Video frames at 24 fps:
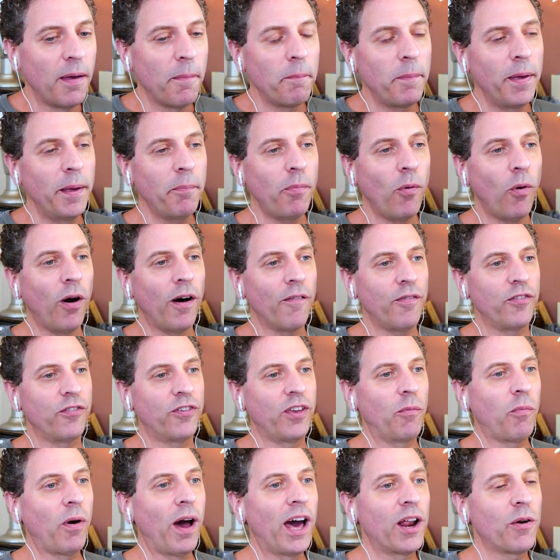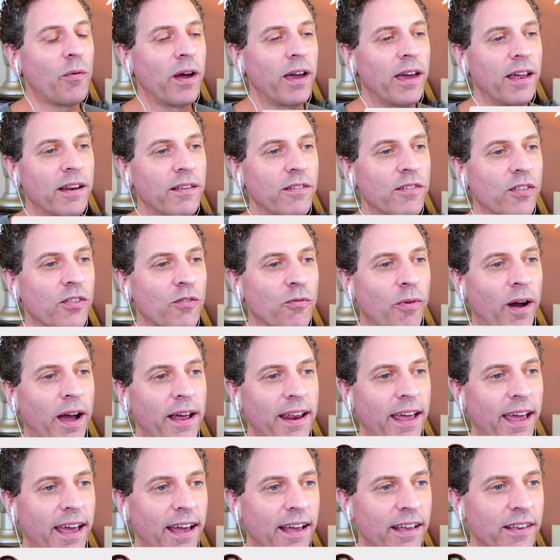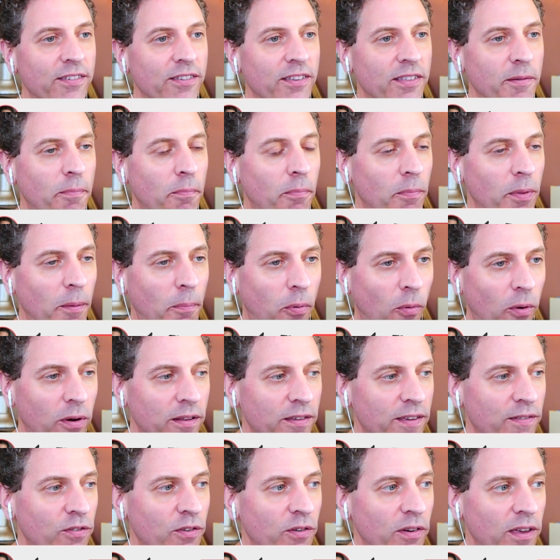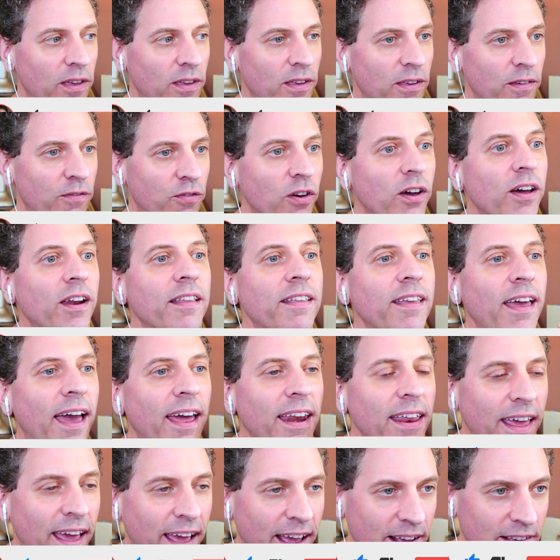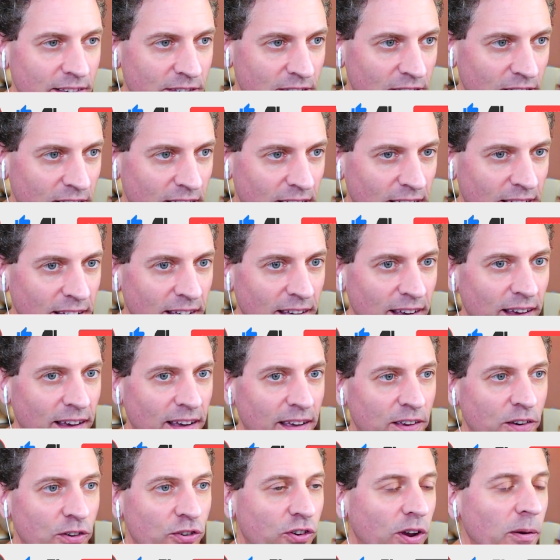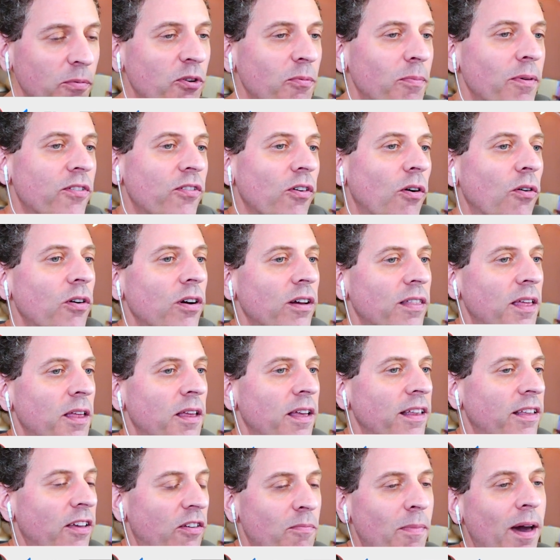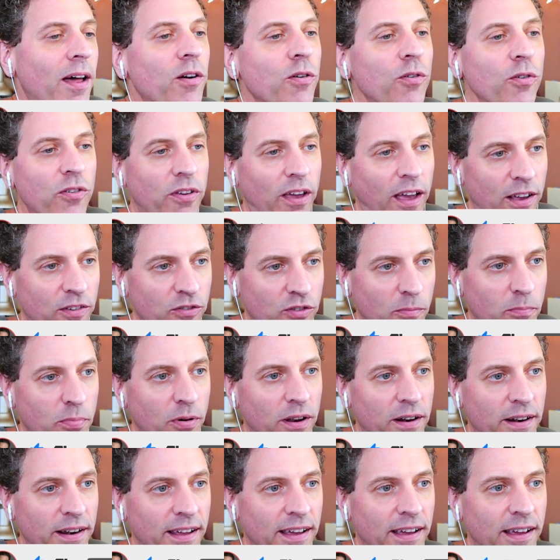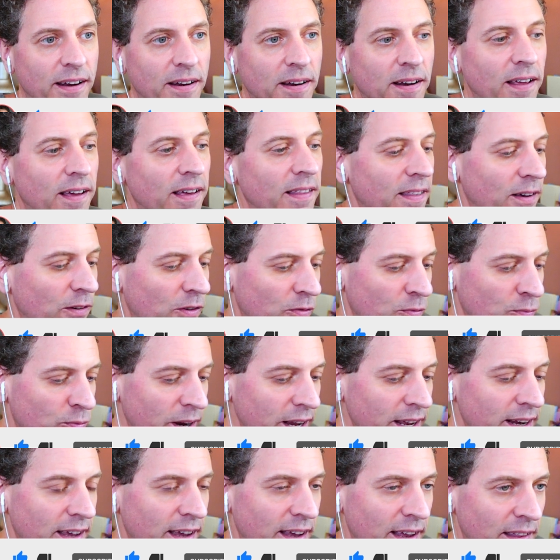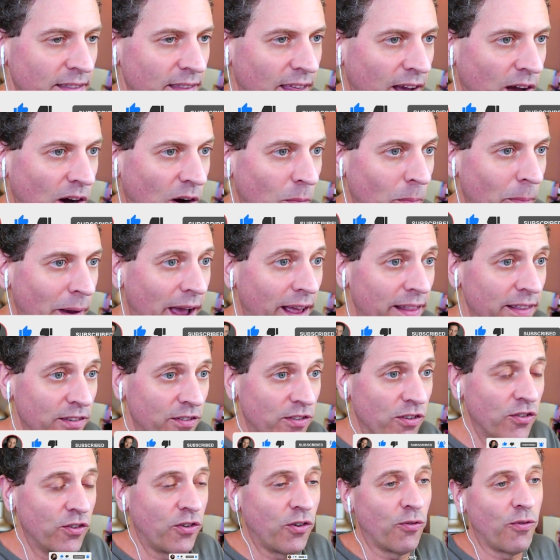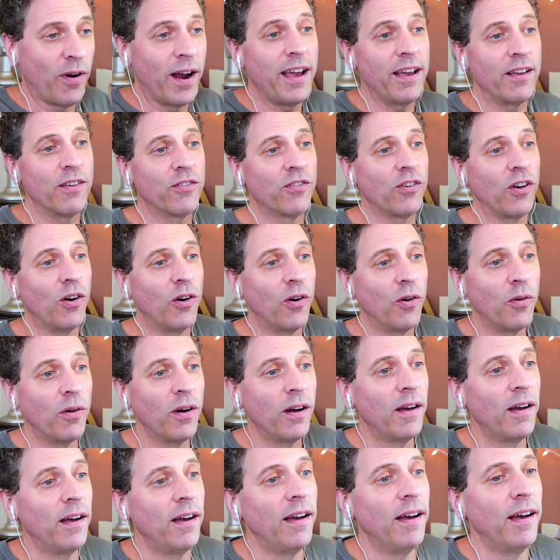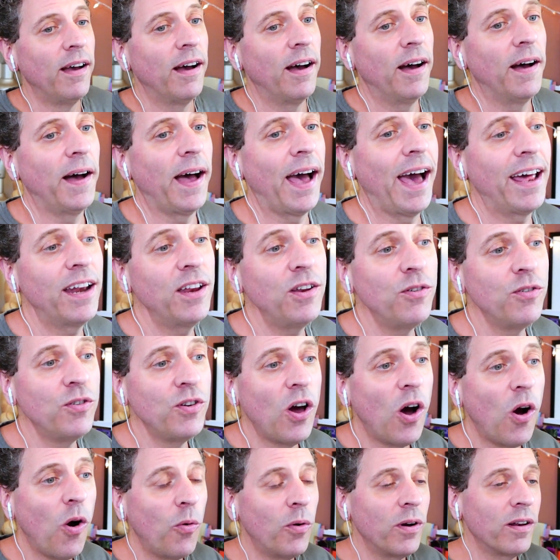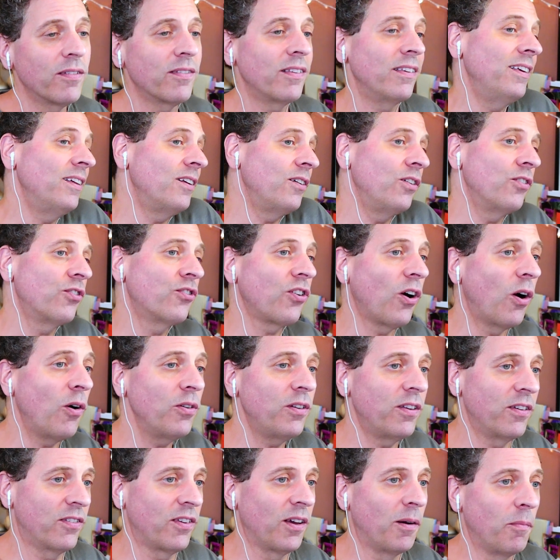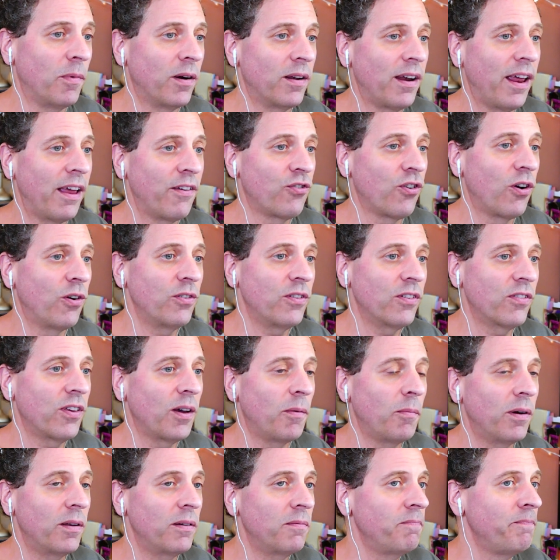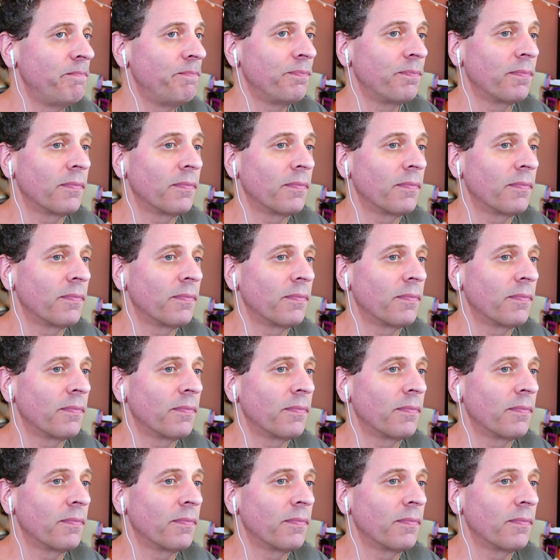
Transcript: people often say, well, how do I get into the right hands? And the point is, if you get into any hands, your script should be so good that it doesn't matter whose hands you put it in. They'll read it and they go, man, this is great. So how do you know when you show it to someone,